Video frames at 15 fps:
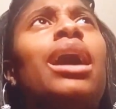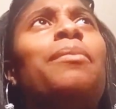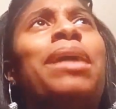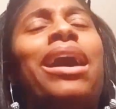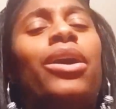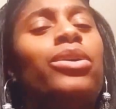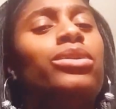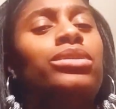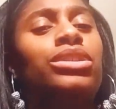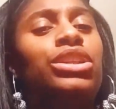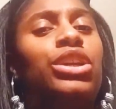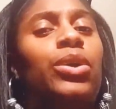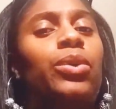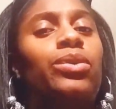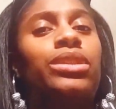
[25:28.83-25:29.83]
about,
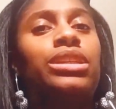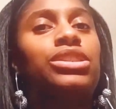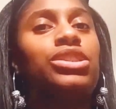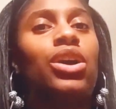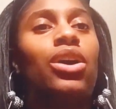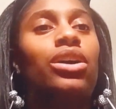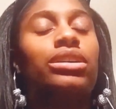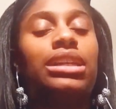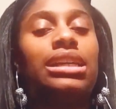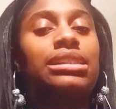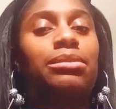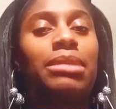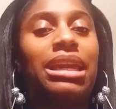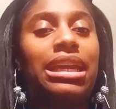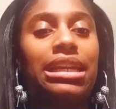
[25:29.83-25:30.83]
you know, the song
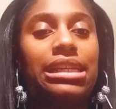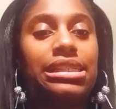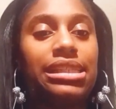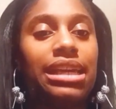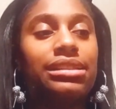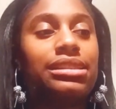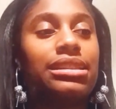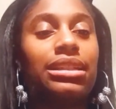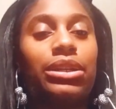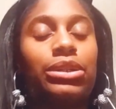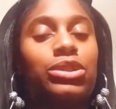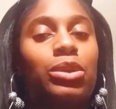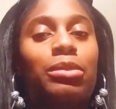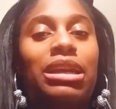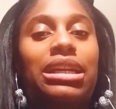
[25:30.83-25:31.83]
doesn't make any sense. The
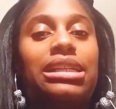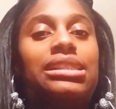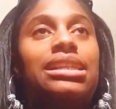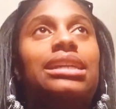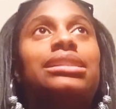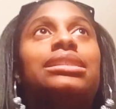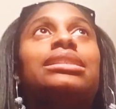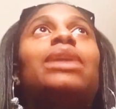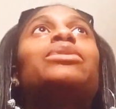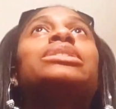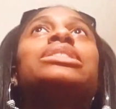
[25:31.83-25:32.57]
lyrics don't make any sense. Because I